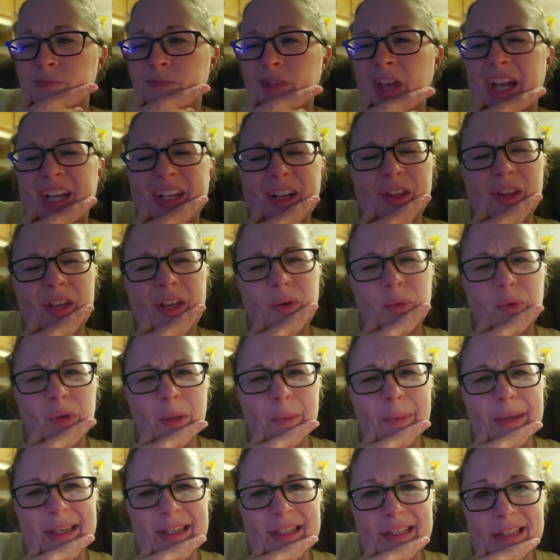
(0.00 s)
I know that doesn't really
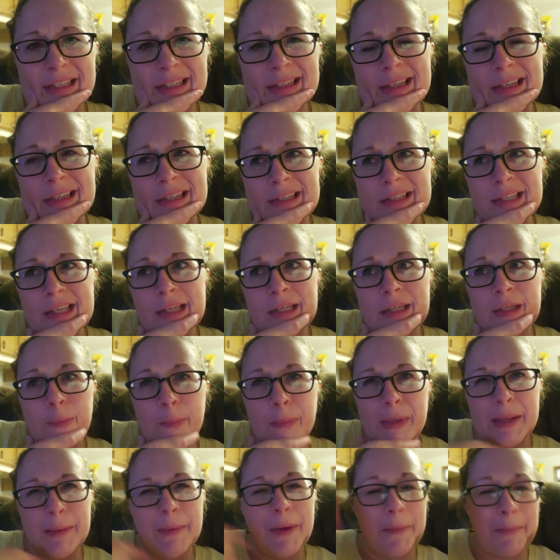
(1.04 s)
make sense,
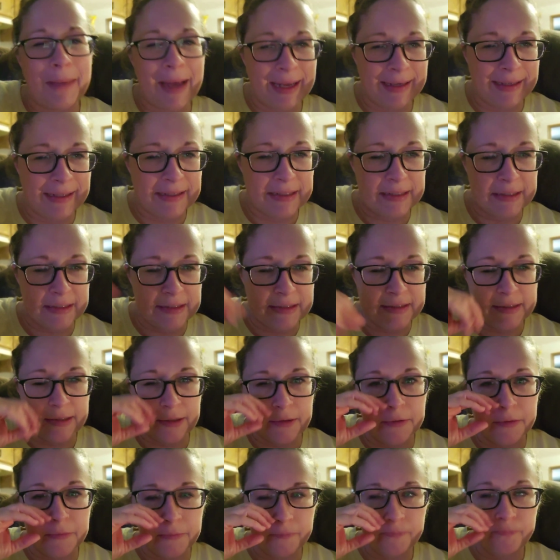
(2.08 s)
but in my mind it does.
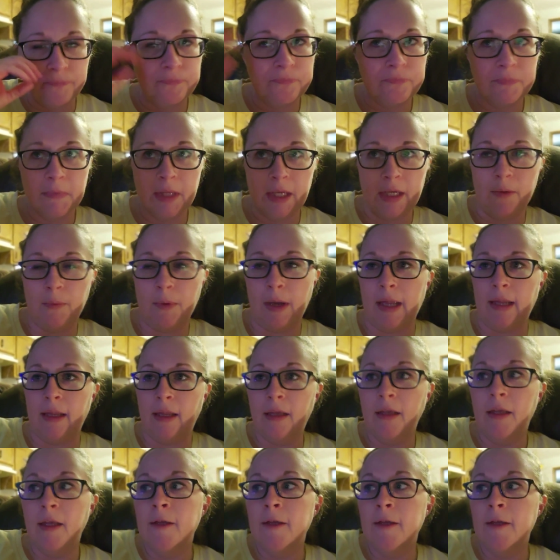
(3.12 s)
So anyway,